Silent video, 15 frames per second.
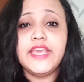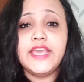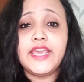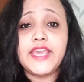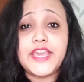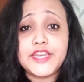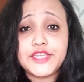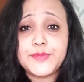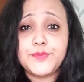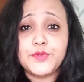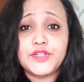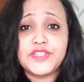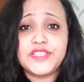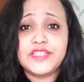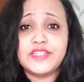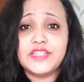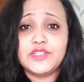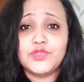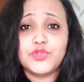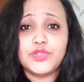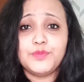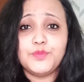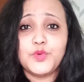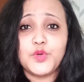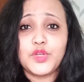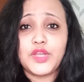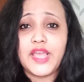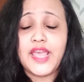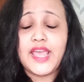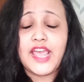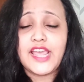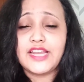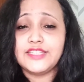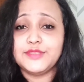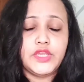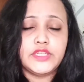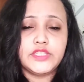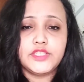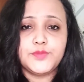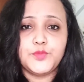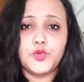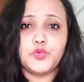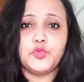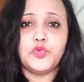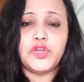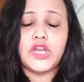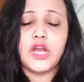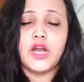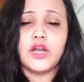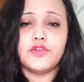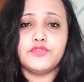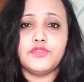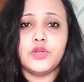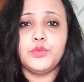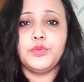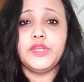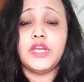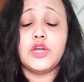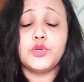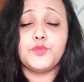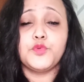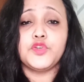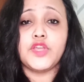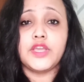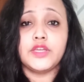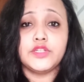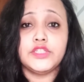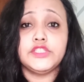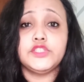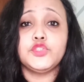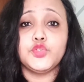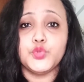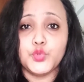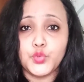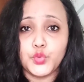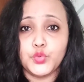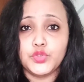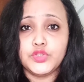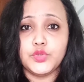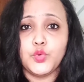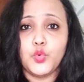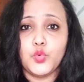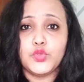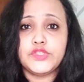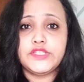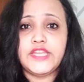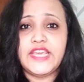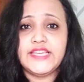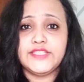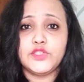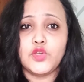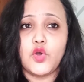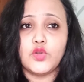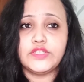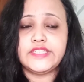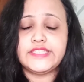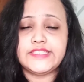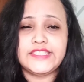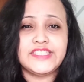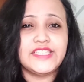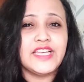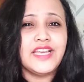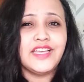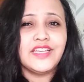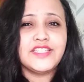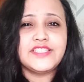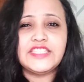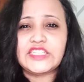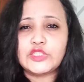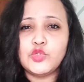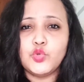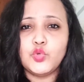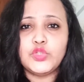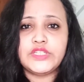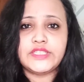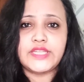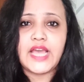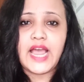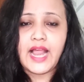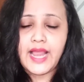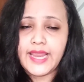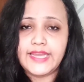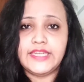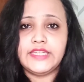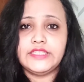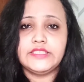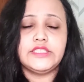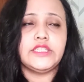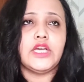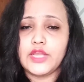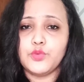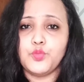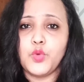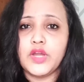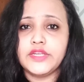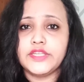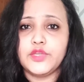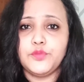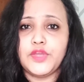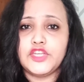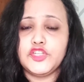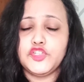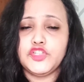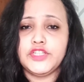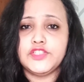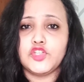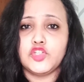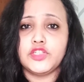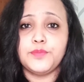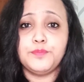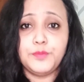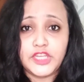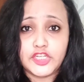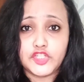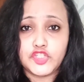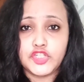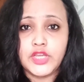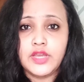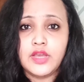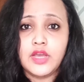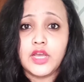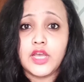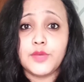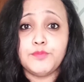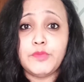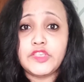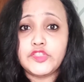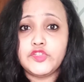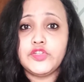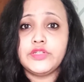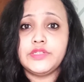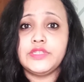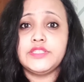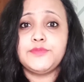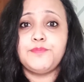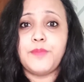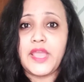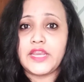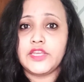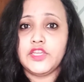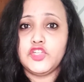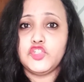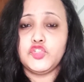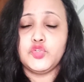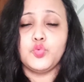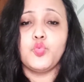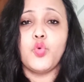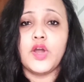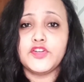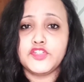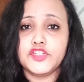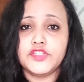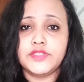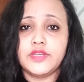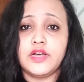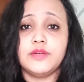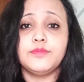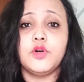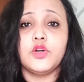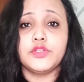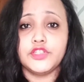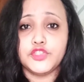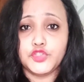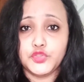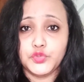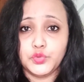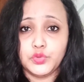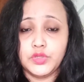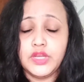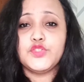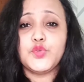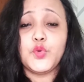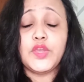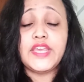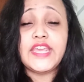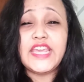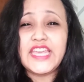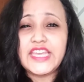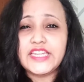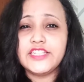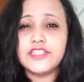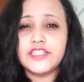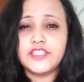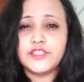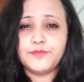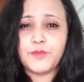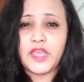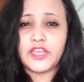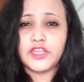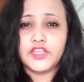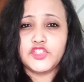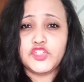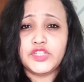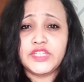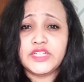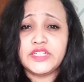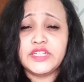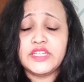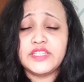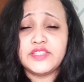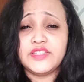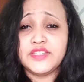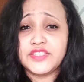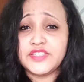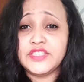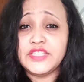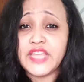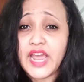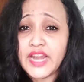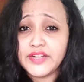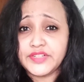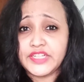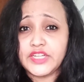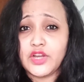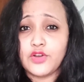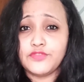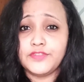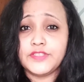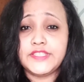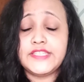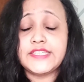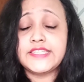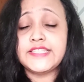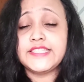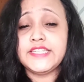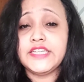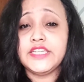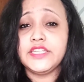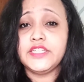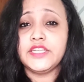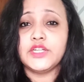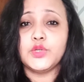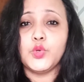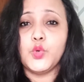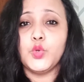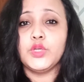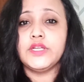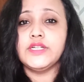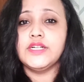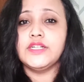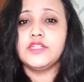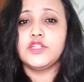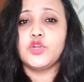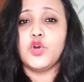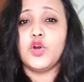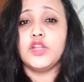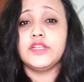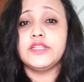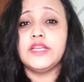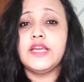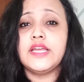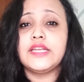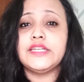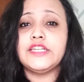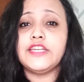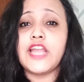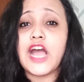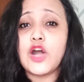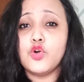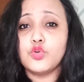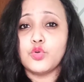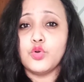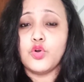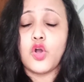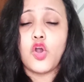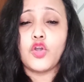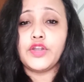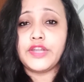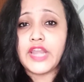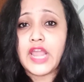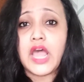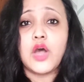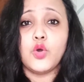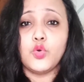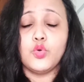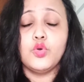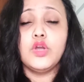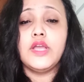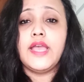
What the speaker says: 80% into the book, and in this book we are following our protagonist Ruth, who stays on this secluded island, and one day when she's on the beach, a mysterious package washes up on the shore. So in this package, there is this diary of a 16-year-old girl called Naoko or Nao.